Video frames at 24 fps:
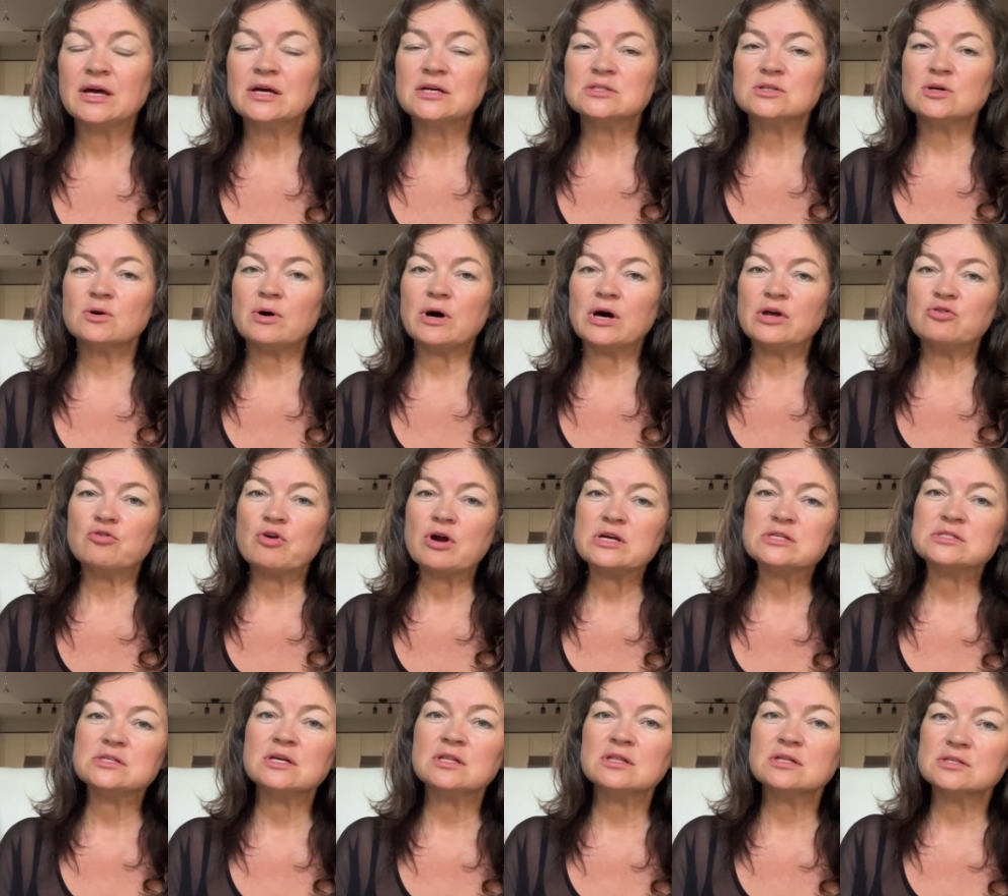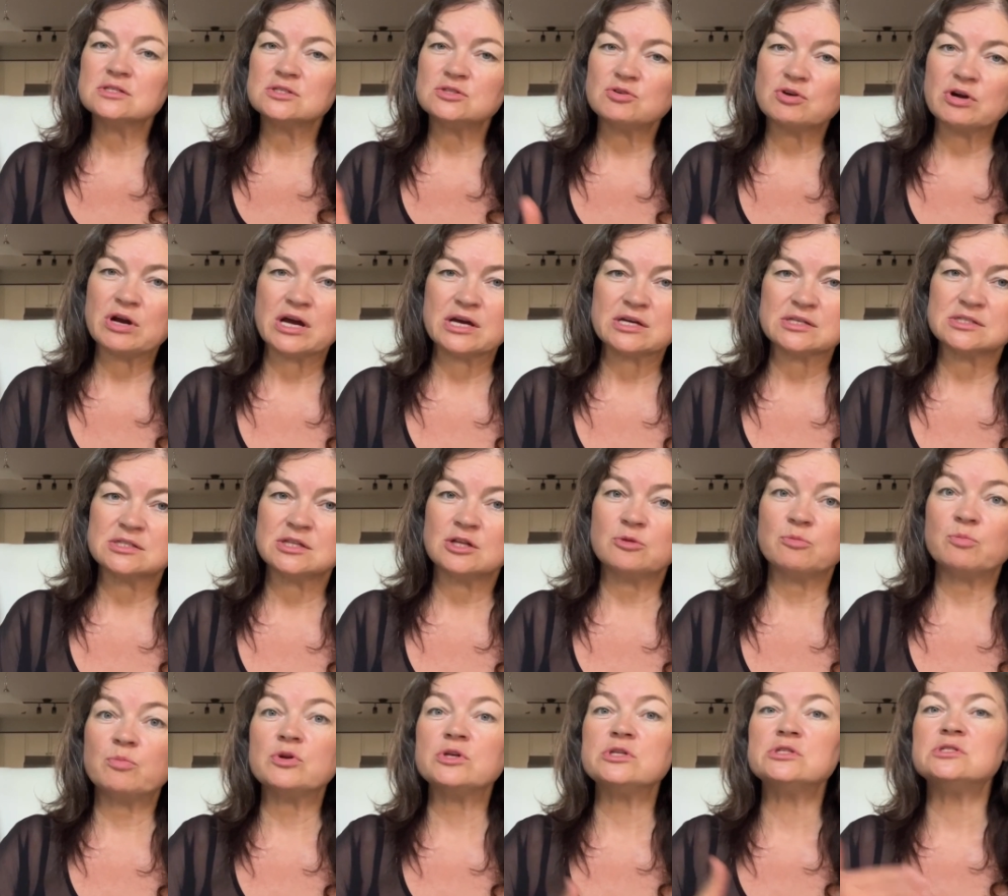So addressing the stress
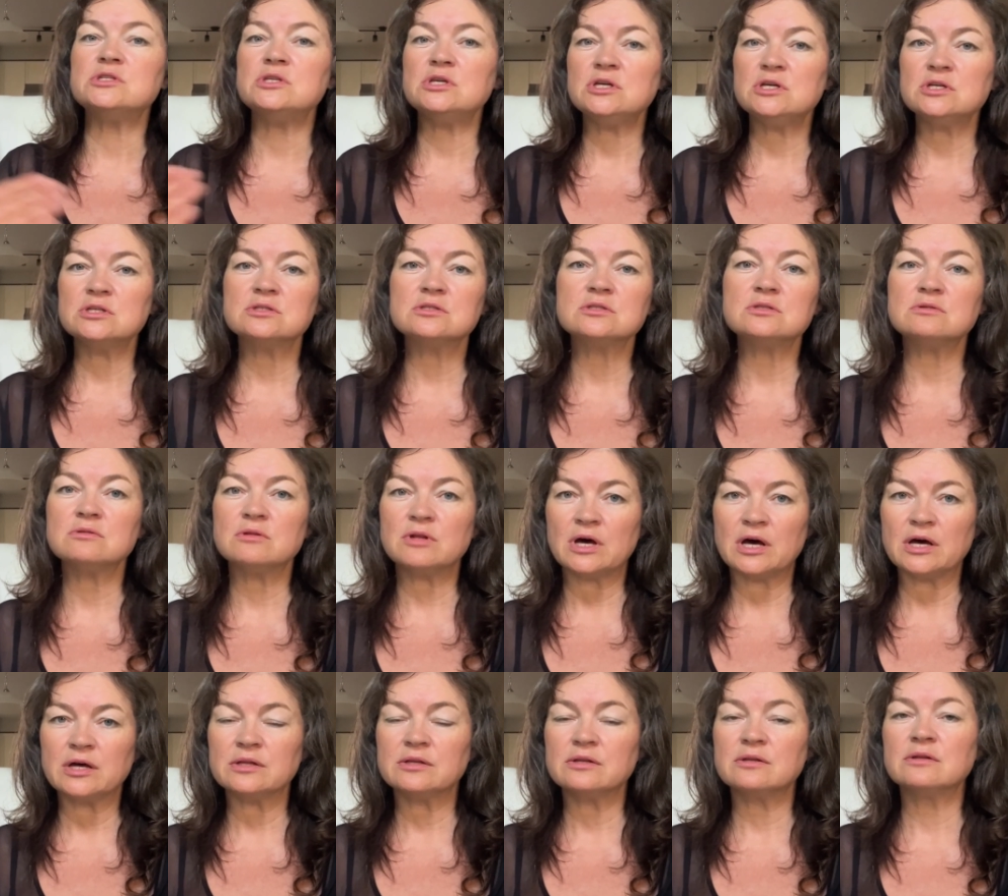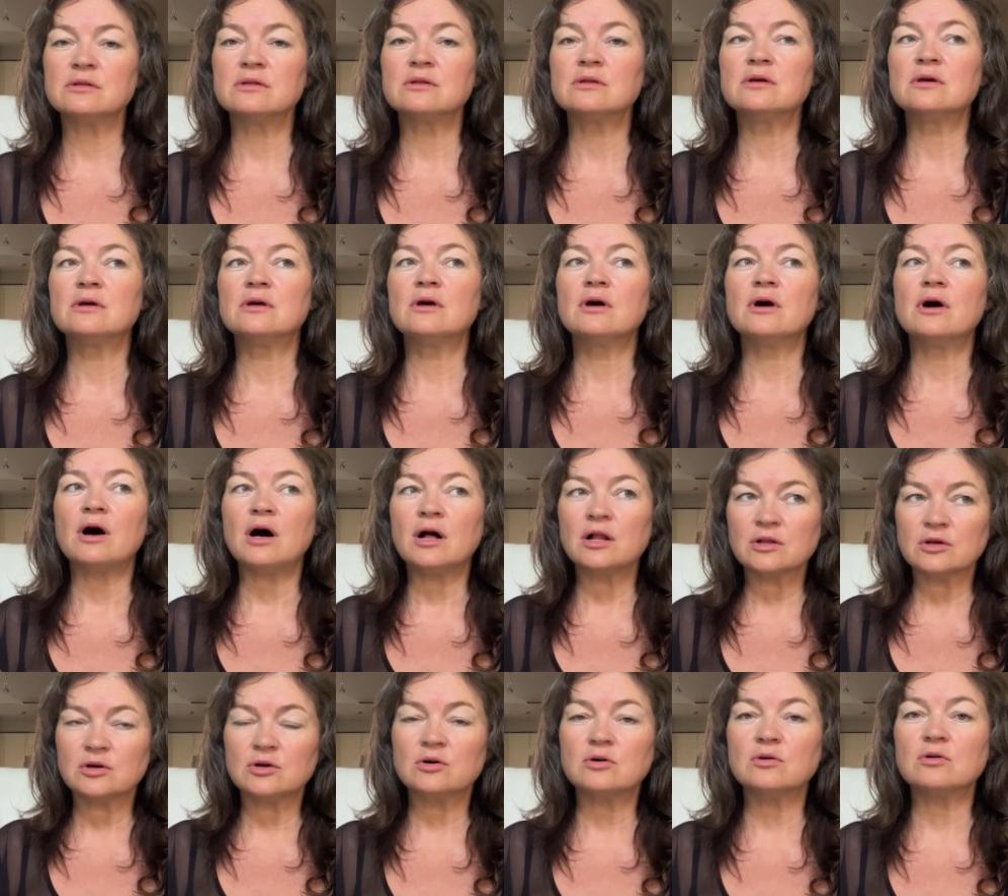that precedes to that
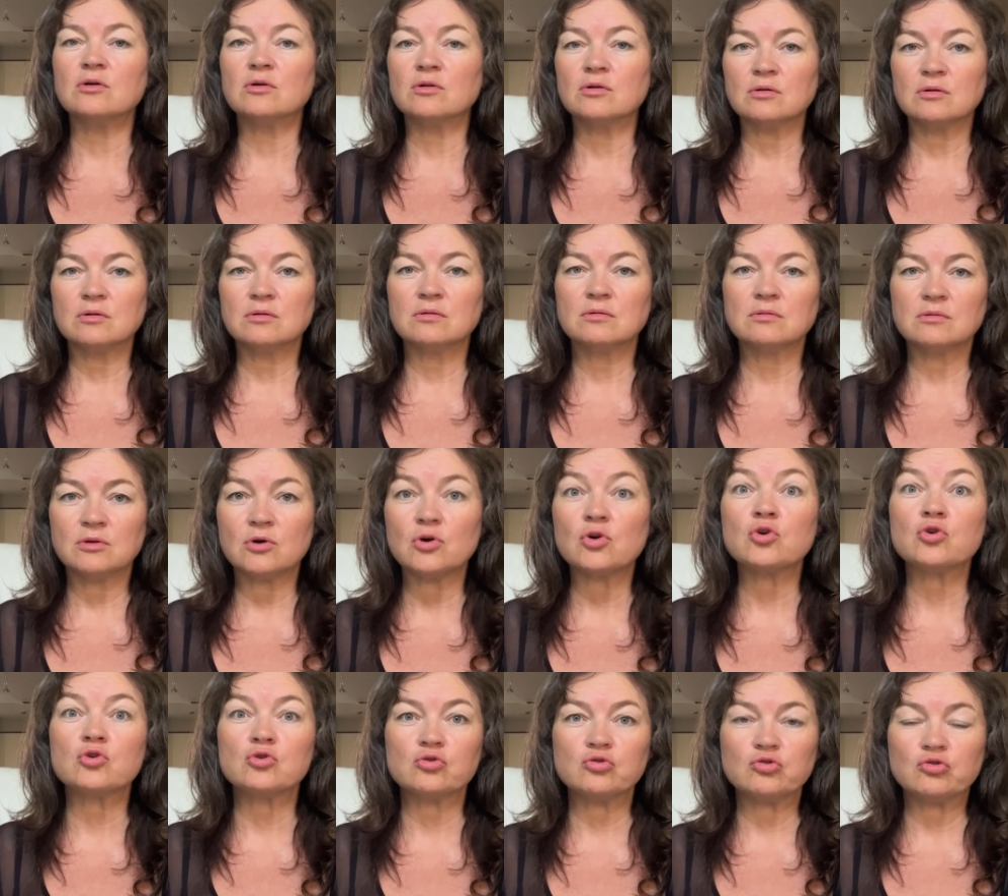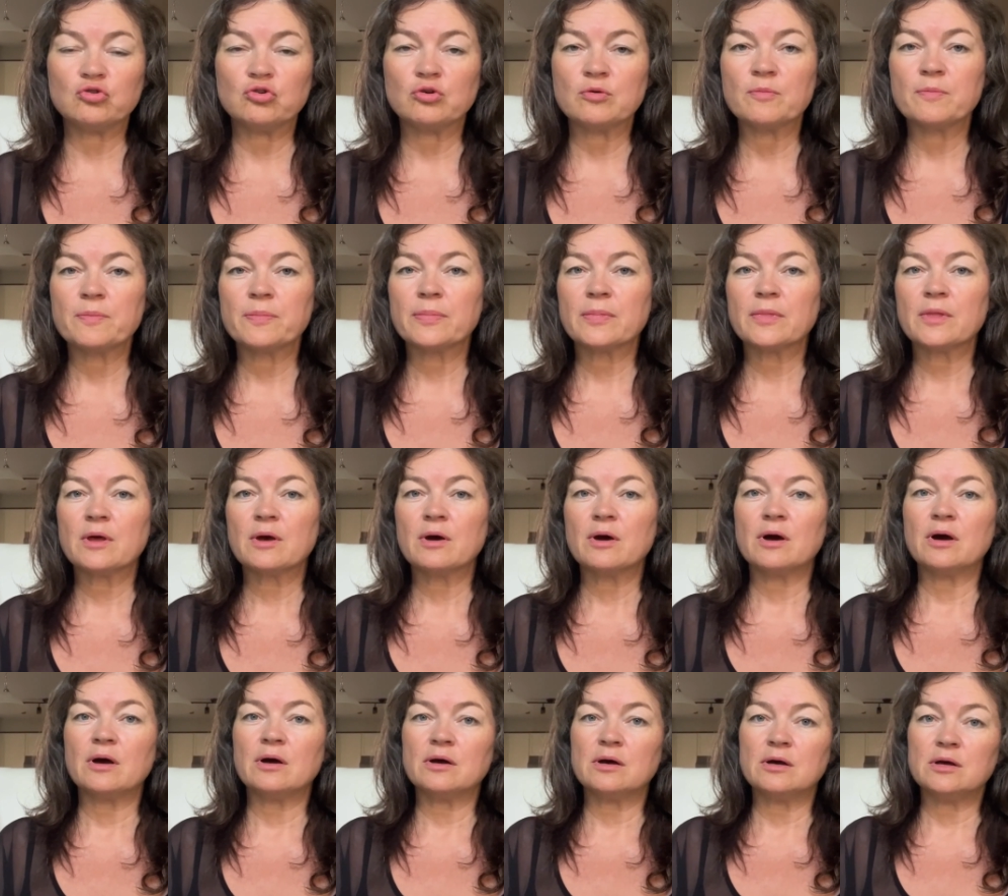alcohol urge
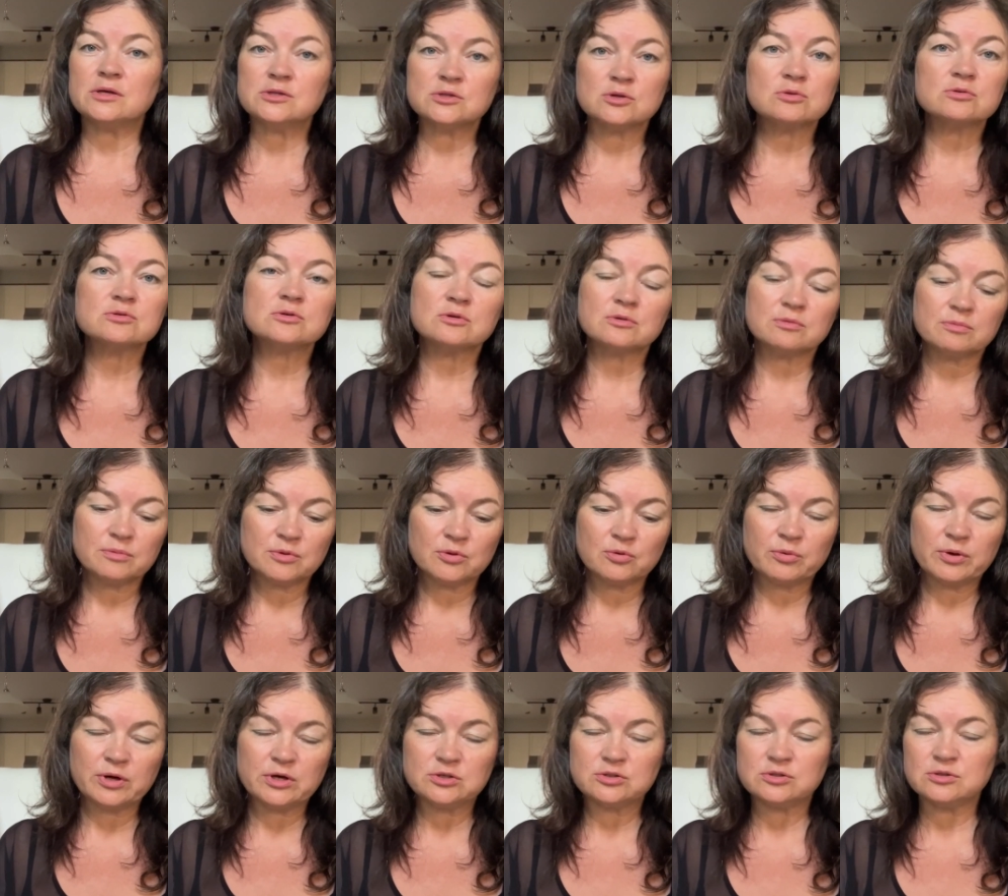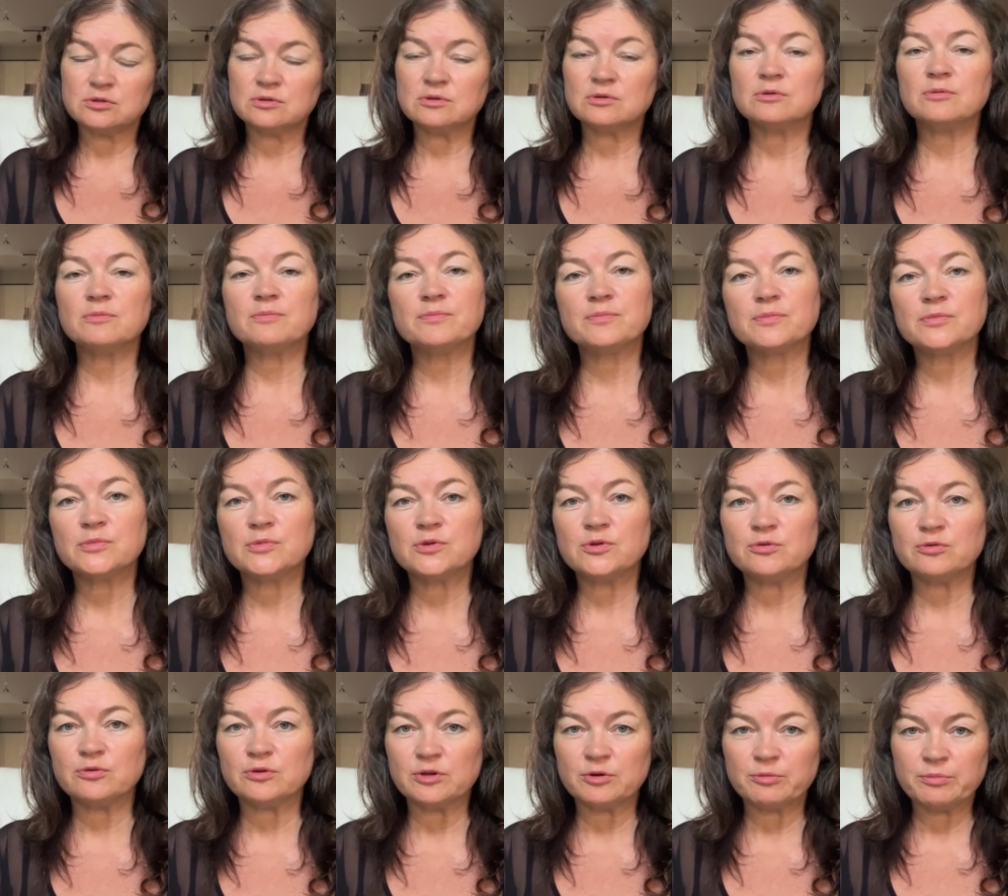is also the way to
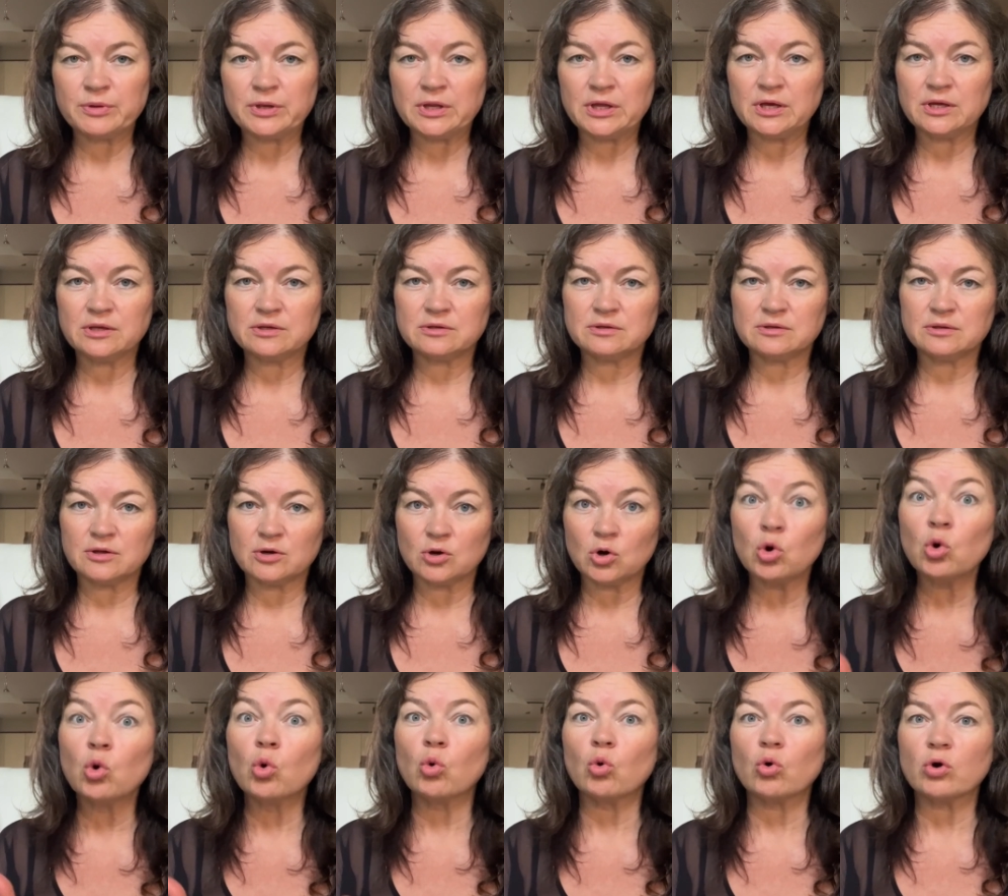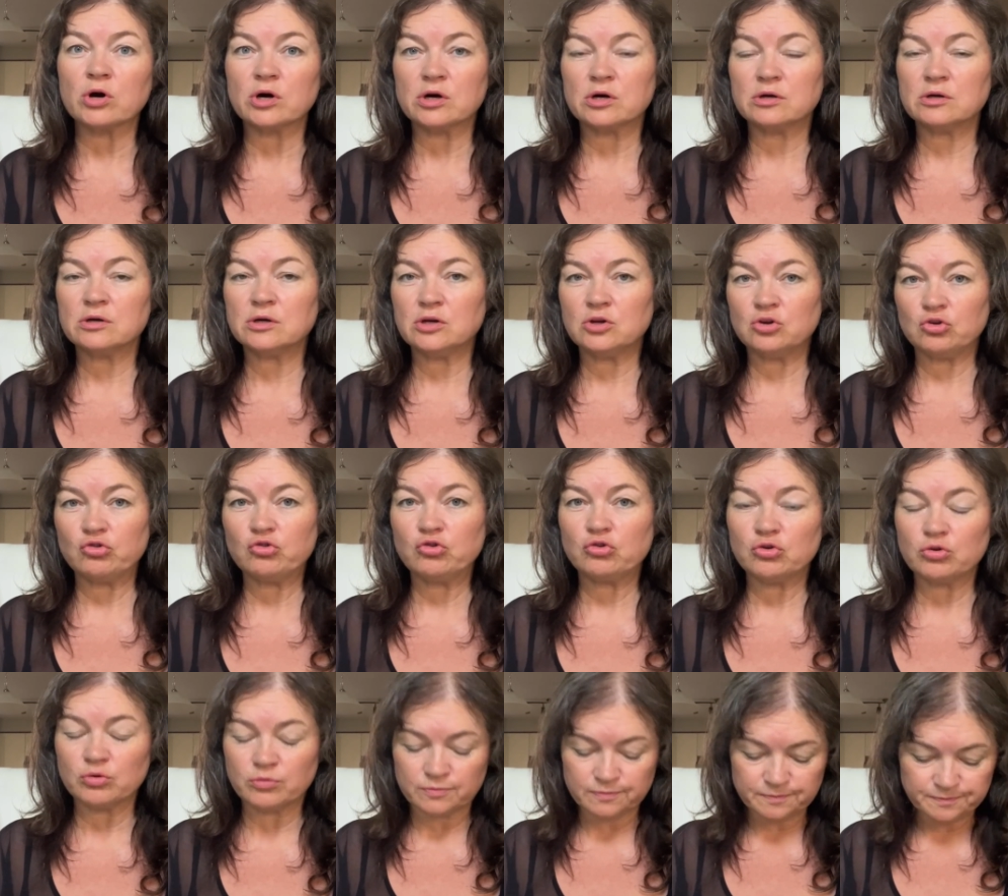eliminate the core issue.